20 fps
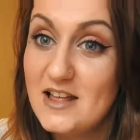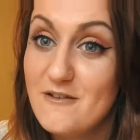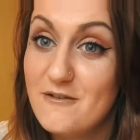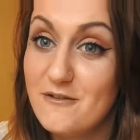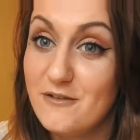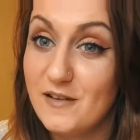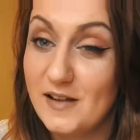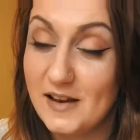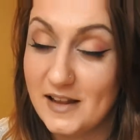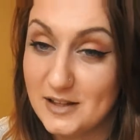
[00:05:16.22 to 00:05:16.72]

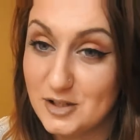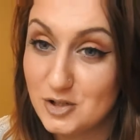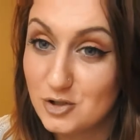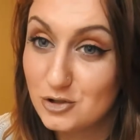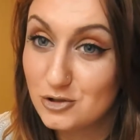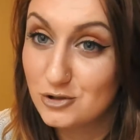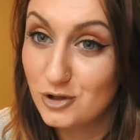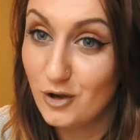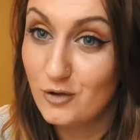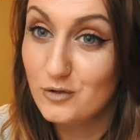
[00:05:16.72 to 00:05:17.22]
feeling
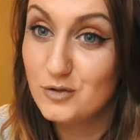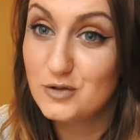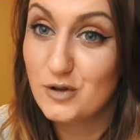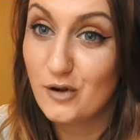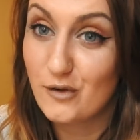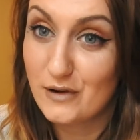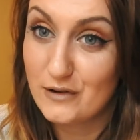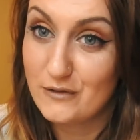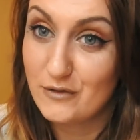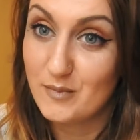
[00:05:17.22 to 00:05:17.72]
so
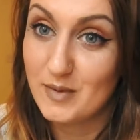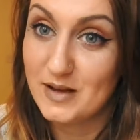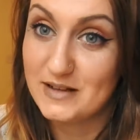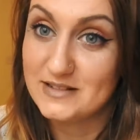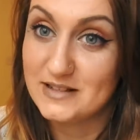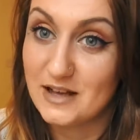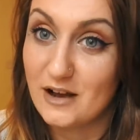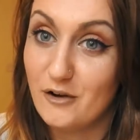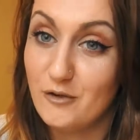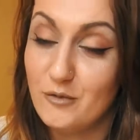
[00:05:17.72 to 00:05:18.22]
sorry for
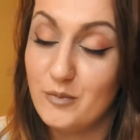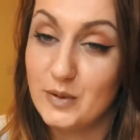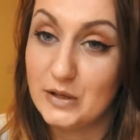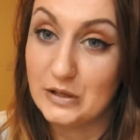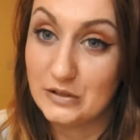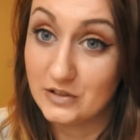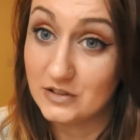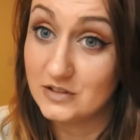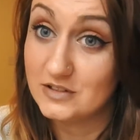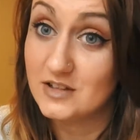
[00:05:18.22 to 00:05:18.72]
myself
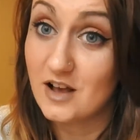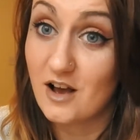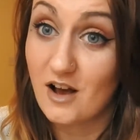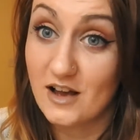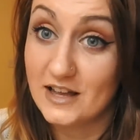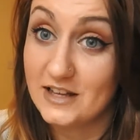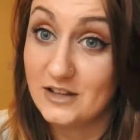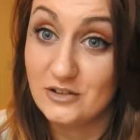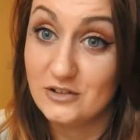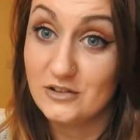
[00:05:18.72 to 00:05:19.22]
because
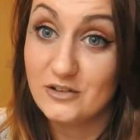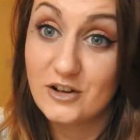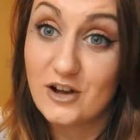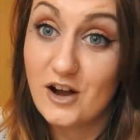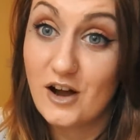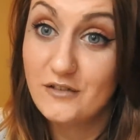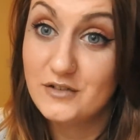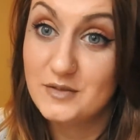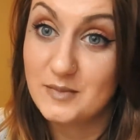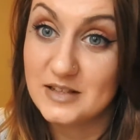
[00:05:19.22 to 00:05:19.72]
I couldn't look
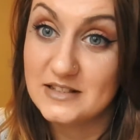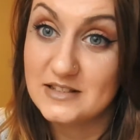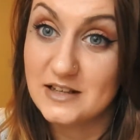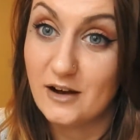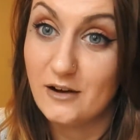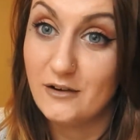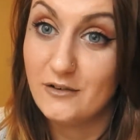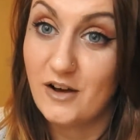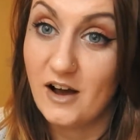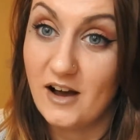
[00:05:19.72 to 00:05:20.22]
after
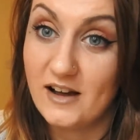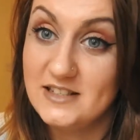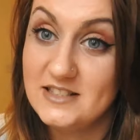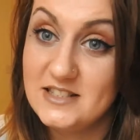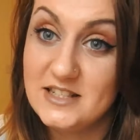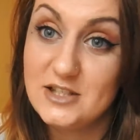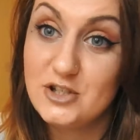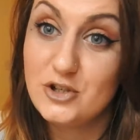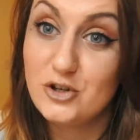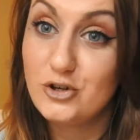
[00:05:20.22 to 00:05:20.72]
myself. I
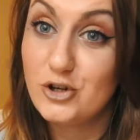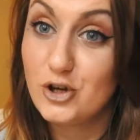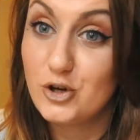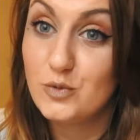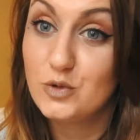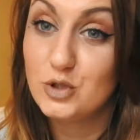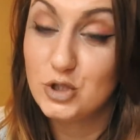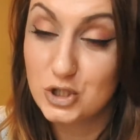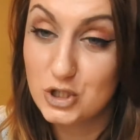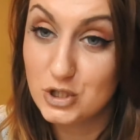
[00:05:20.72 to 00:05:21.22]
did not know
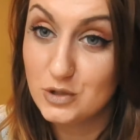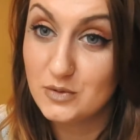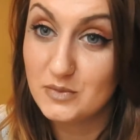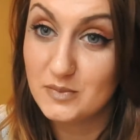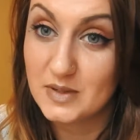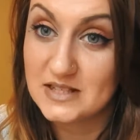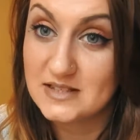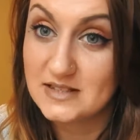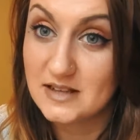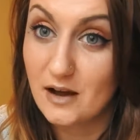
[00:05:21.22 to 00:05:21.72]
what to do with
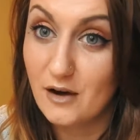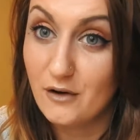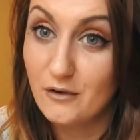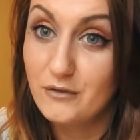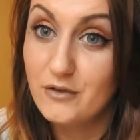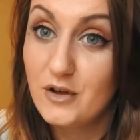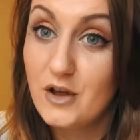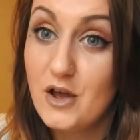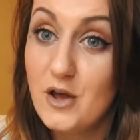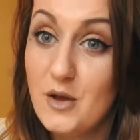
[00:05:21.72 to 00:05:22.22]

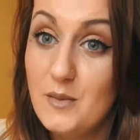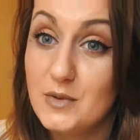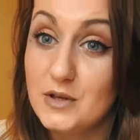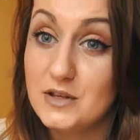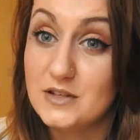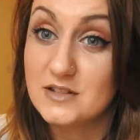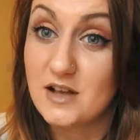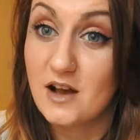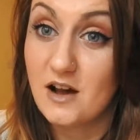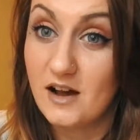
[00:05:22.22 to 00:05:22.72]
myself
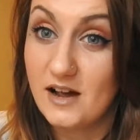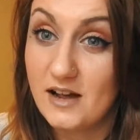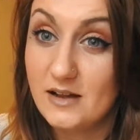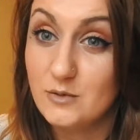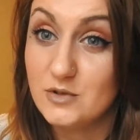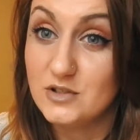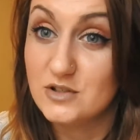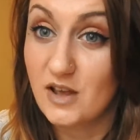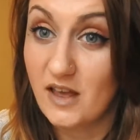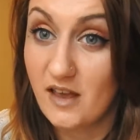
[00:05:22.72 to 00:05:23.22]
because I
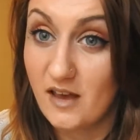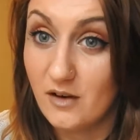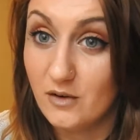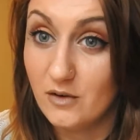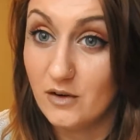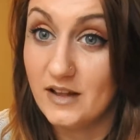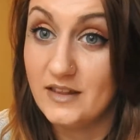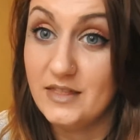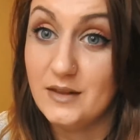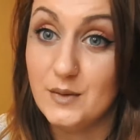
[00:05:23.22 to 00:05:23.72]
was
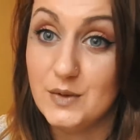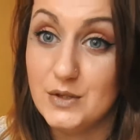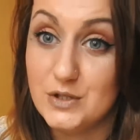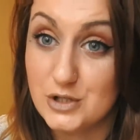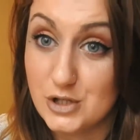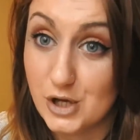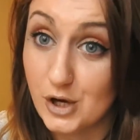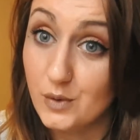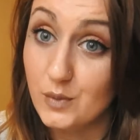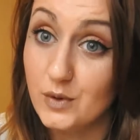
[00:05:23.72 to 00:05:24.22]
ill and there was
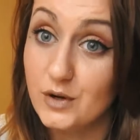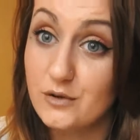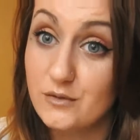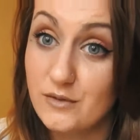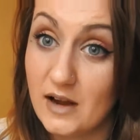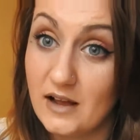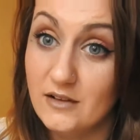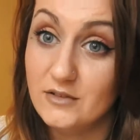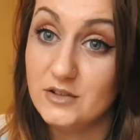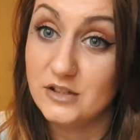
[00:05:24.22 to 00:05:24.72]
no one
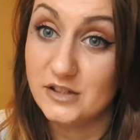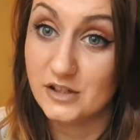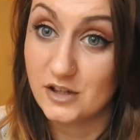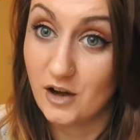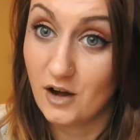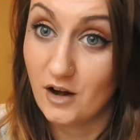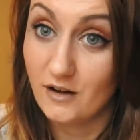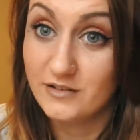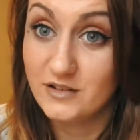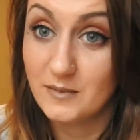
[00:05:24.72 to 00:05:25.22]
around to look
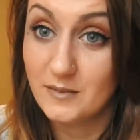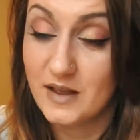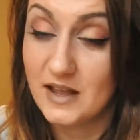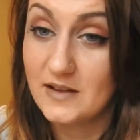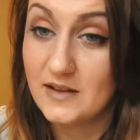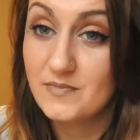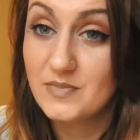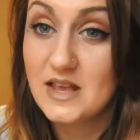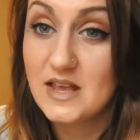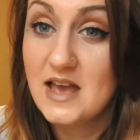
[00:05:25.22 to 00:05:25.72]
after
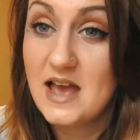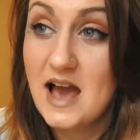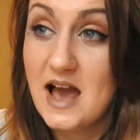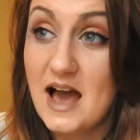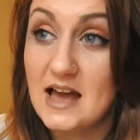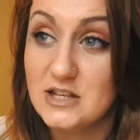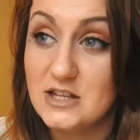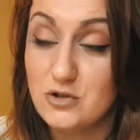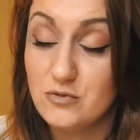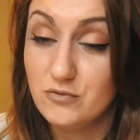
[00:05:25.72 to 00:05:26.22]
me.
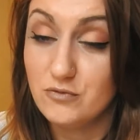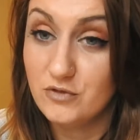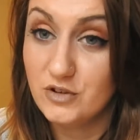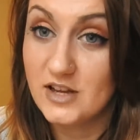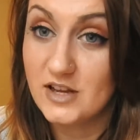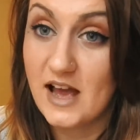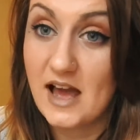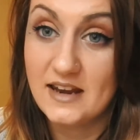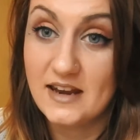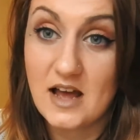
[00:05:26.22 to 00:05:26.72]
And
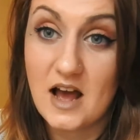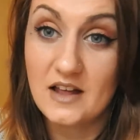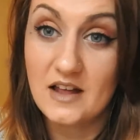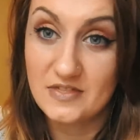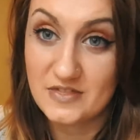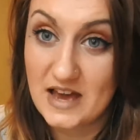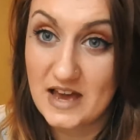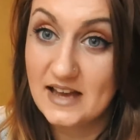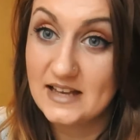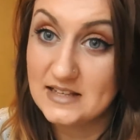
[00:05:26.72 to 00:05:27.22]
and
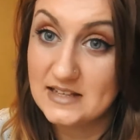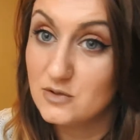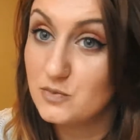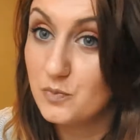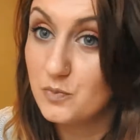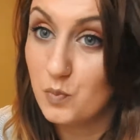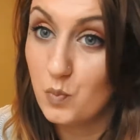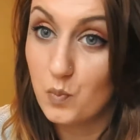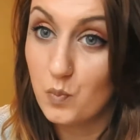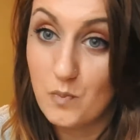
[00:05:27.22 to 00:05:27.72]
that
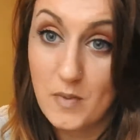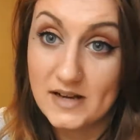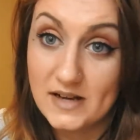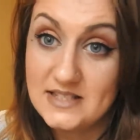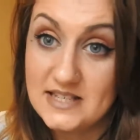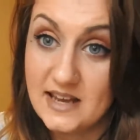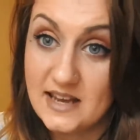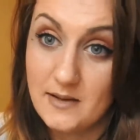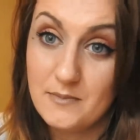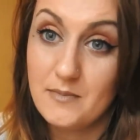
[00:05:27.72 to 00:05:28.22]
is my
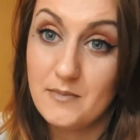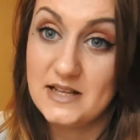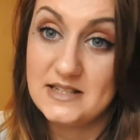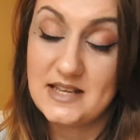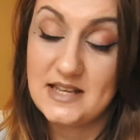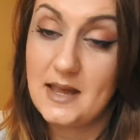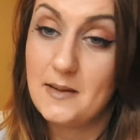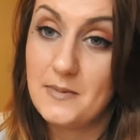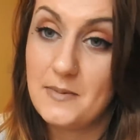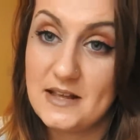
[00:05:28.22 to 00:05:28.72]
tip. My
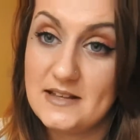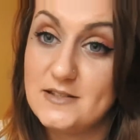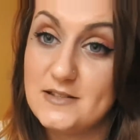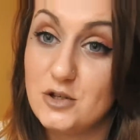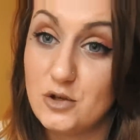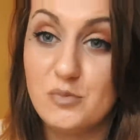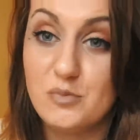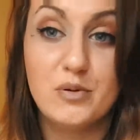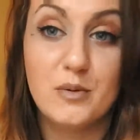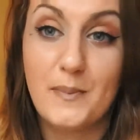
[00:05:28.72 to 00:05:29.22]
tip is
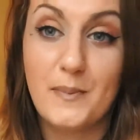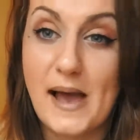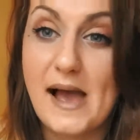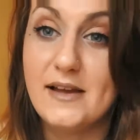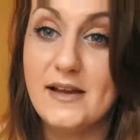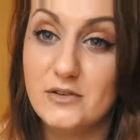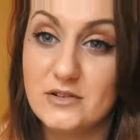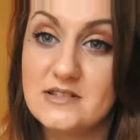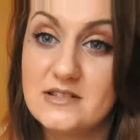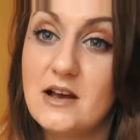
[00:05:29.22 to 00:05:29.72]
to
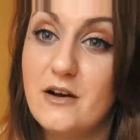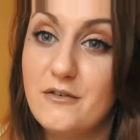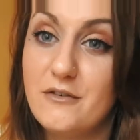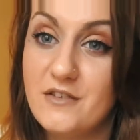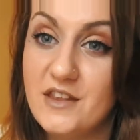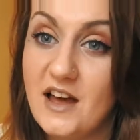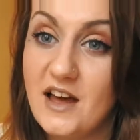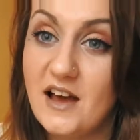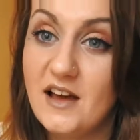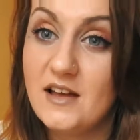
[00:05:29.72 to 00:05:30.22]
prepare yourself
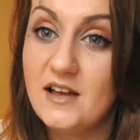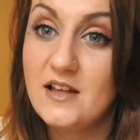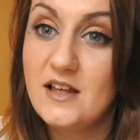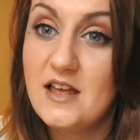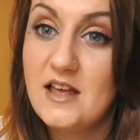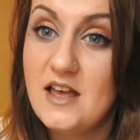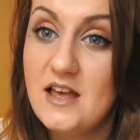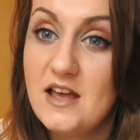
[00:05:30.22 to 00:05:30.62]
for that.